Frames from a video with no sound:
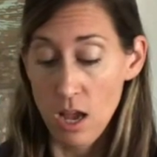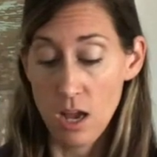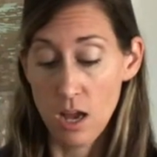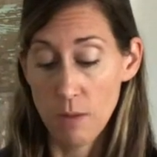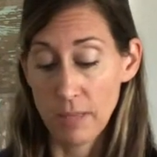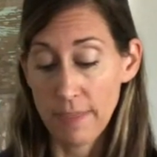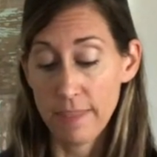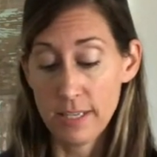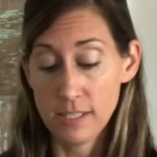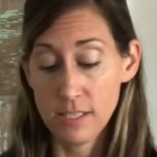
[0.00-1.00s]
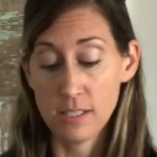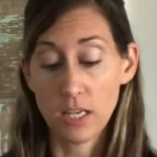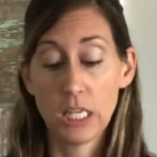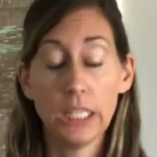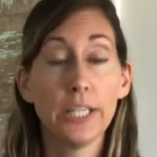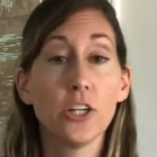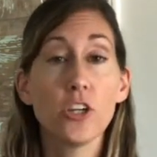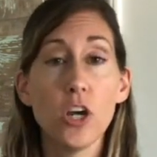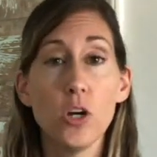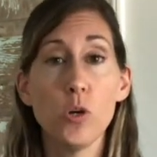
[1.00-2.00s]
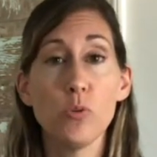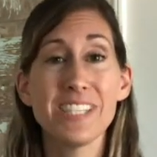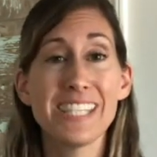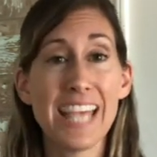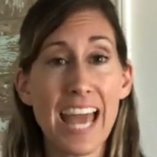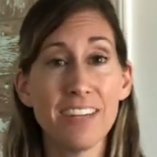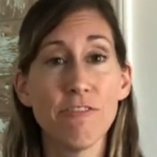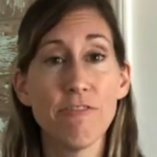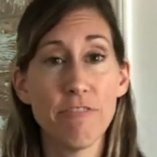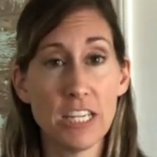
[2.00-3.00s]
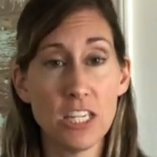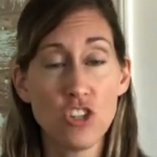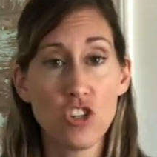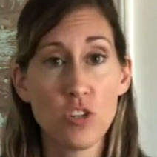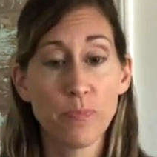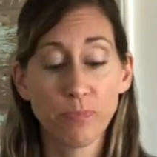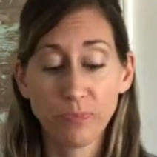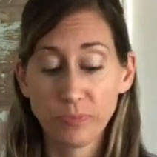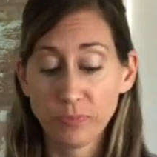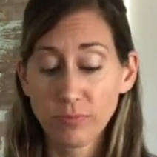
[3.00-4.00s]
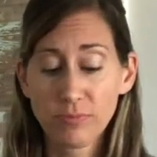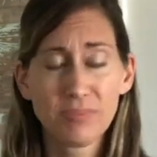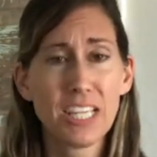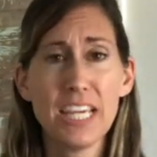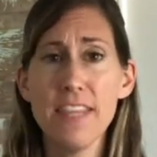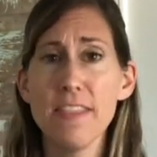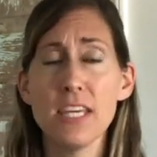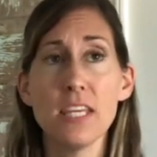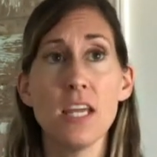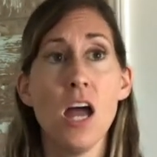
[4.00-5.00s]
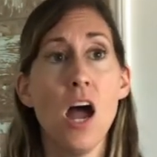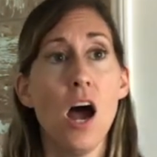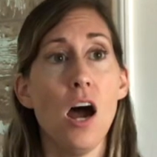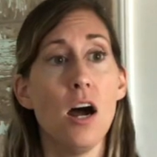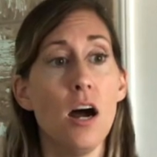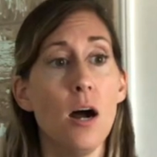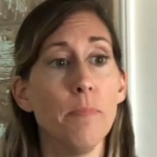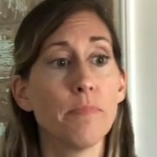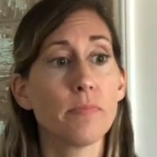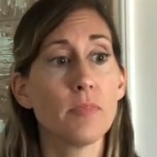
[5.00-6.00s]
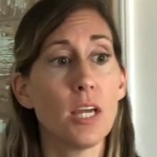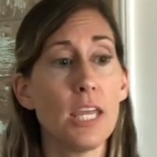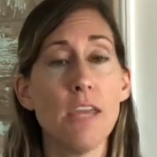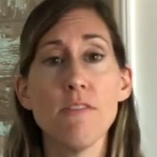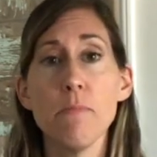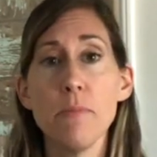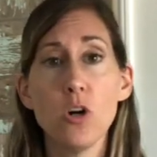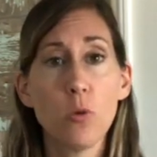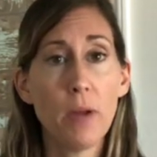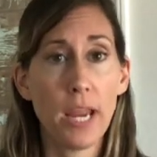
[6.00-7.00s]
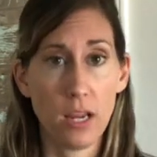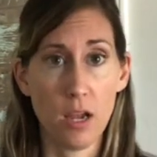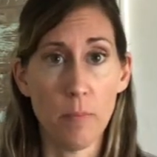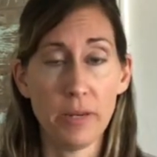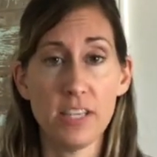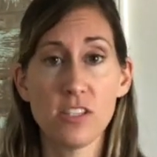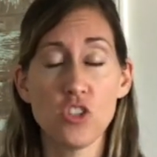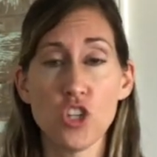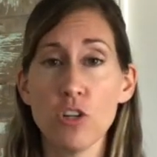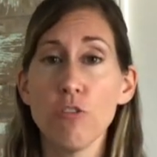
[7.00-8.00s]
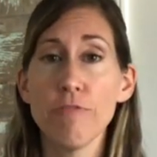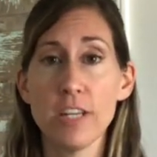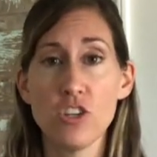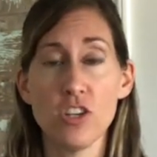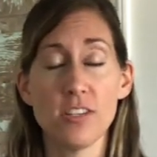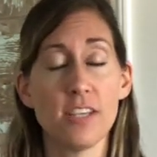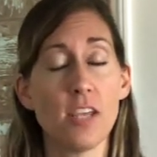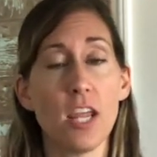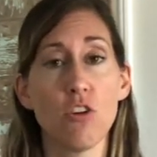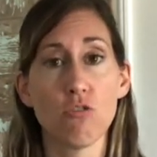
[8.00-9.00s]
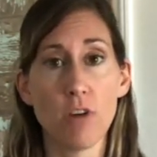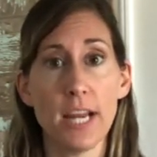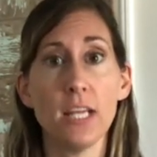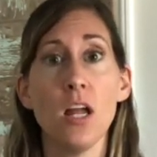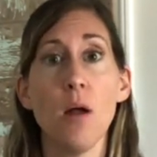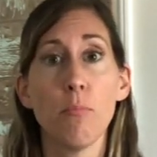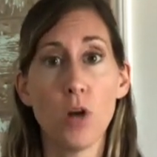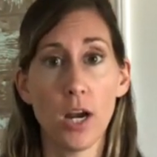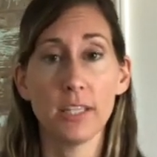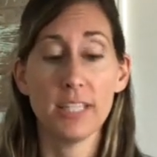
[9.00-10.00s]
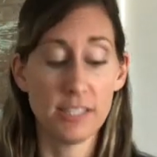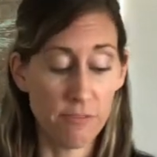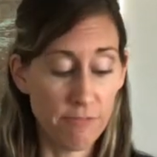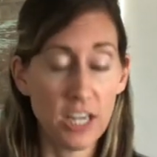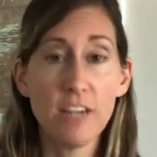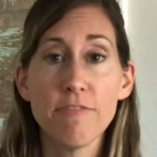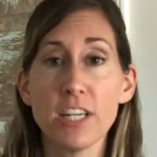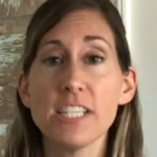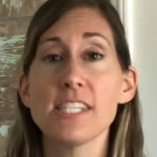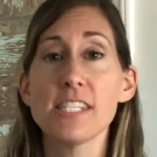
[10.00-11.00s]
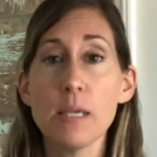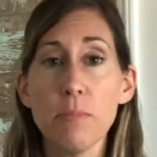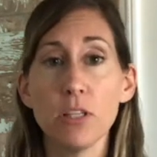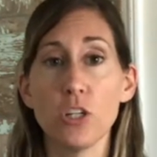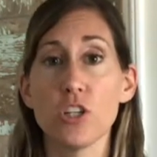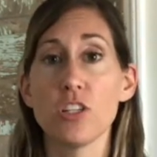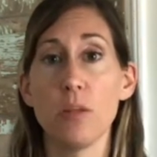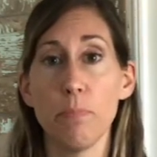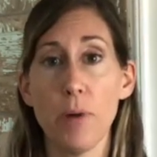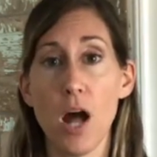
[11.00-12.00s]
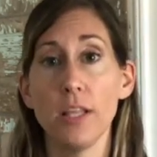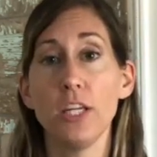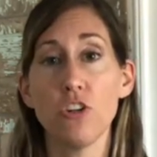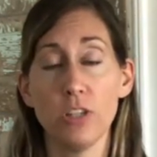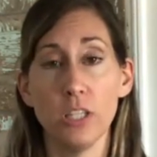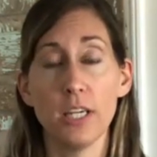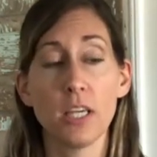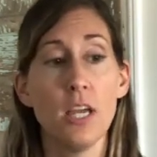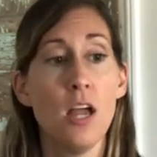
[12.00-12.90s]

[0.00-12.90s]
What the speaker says: Like this is a clear coat satin finish. And then even milk paint companies, General Finishes has a great product. It's very, very similar to the polyacrylic.